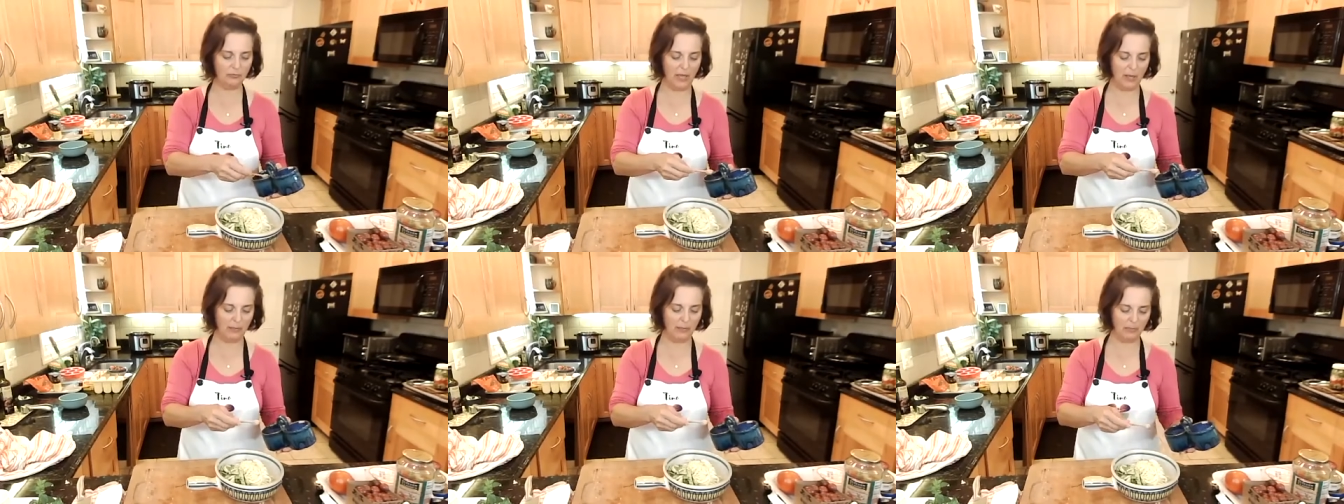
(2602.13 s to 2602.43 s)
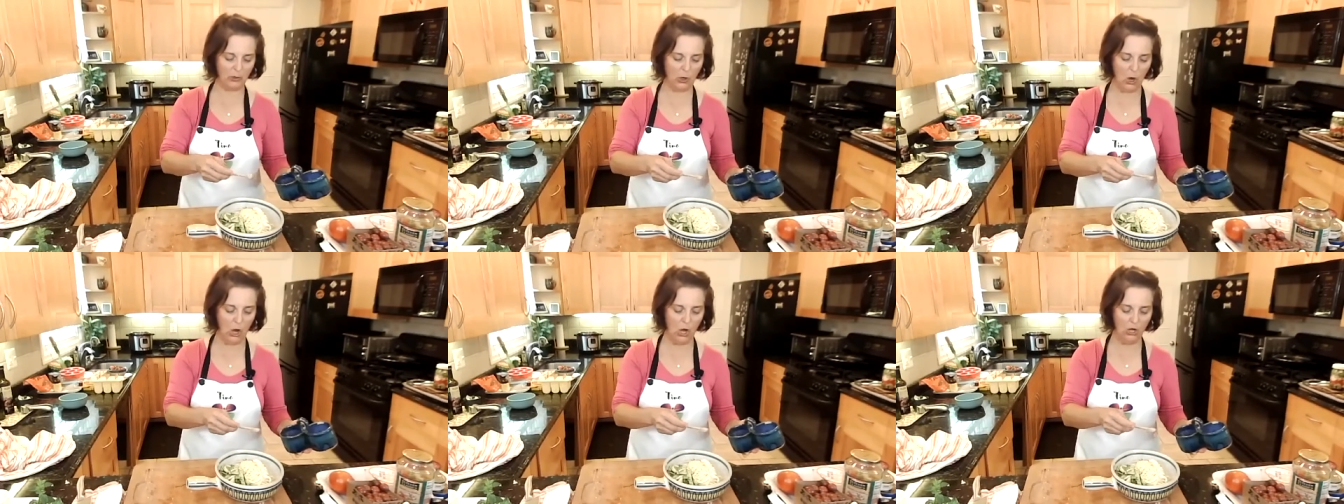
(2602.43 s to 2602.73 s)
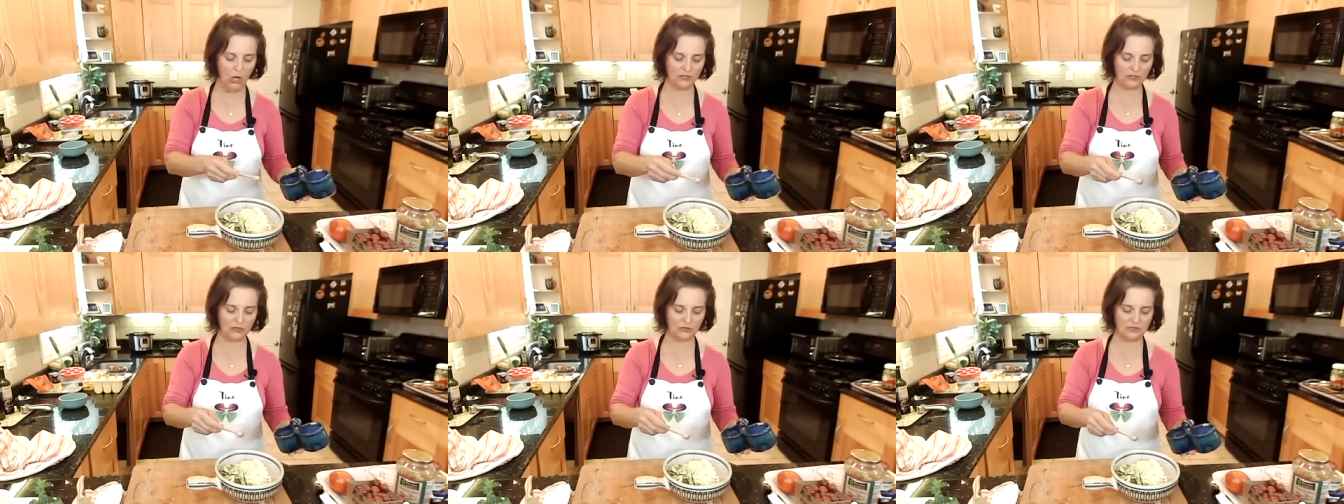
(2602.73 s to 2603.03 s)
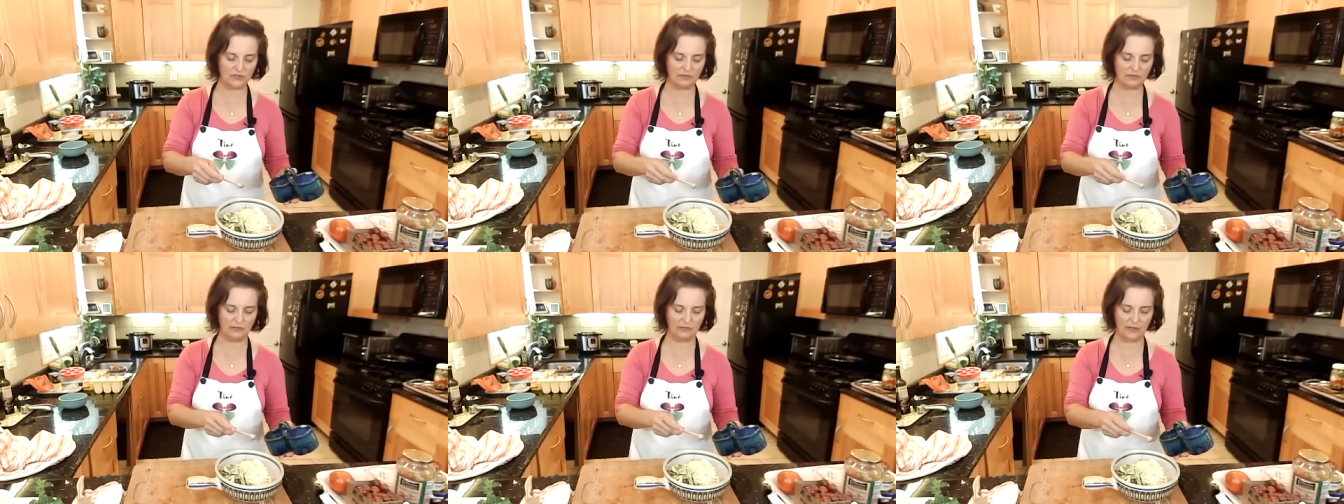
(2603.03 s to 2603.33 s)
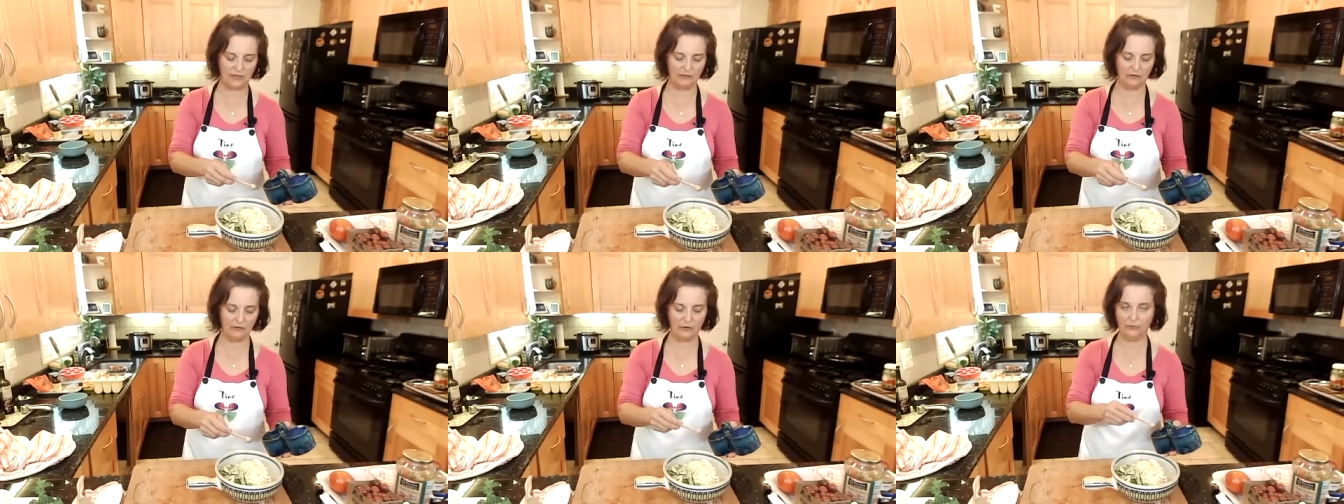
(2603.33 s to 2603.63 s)
pepper alters
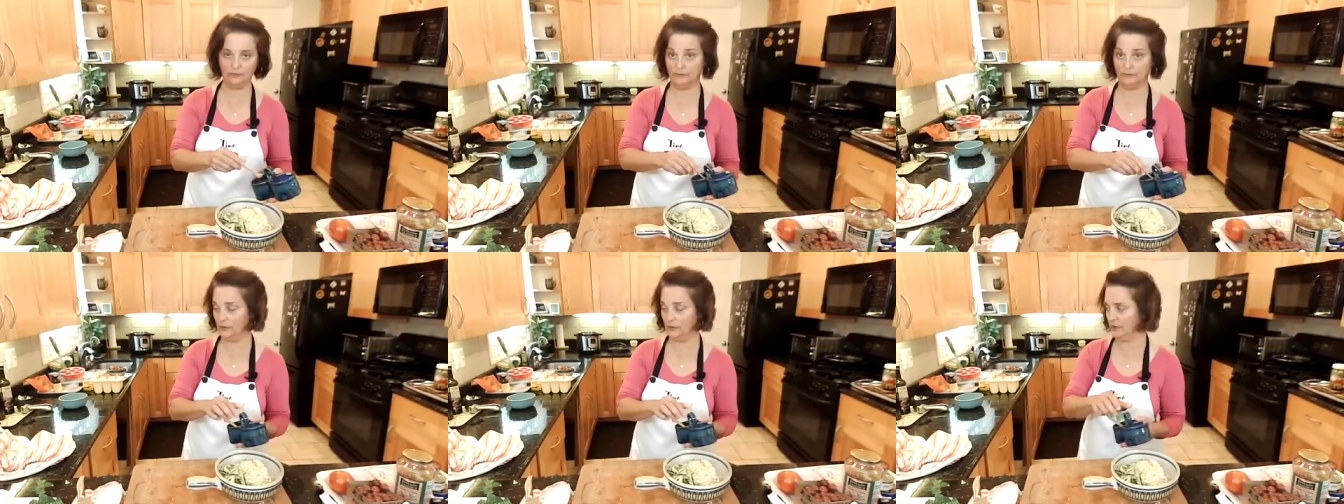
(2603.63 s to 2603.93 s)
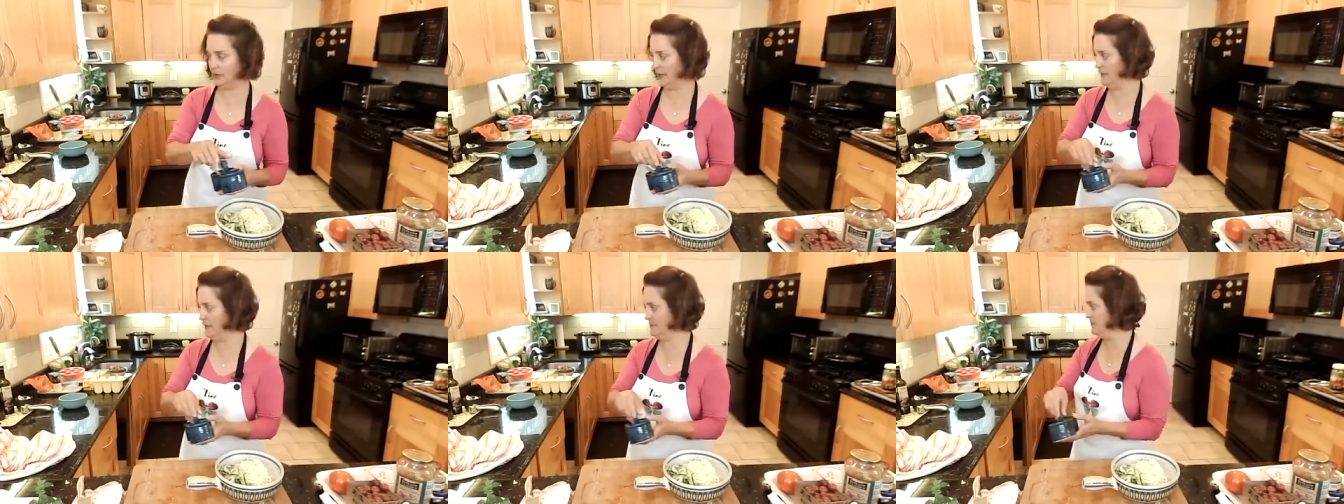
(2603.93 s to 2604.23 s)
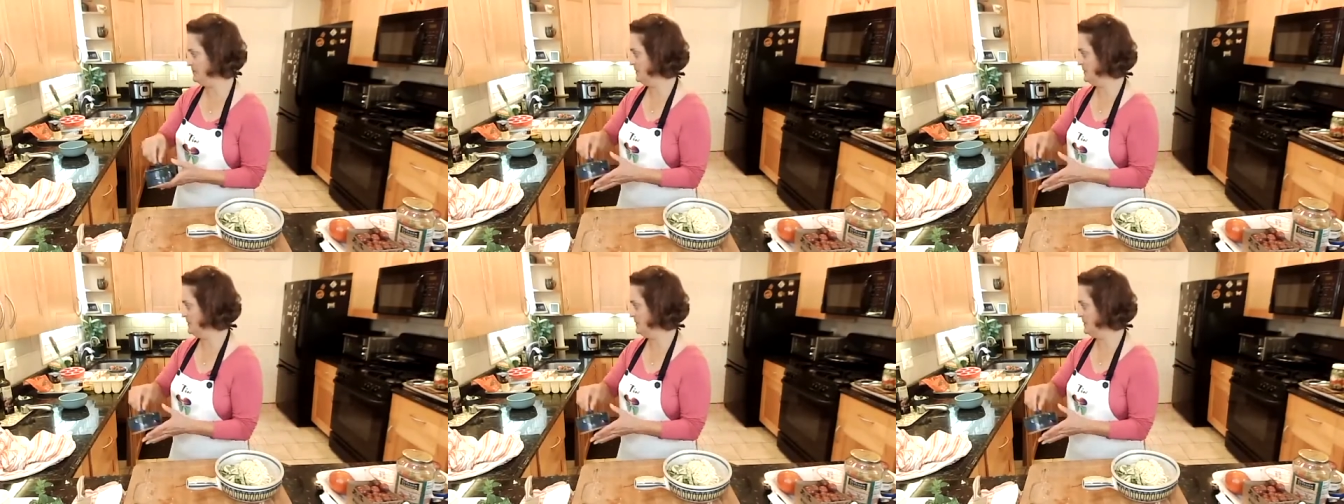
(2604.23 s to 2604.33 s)
flavor, okay?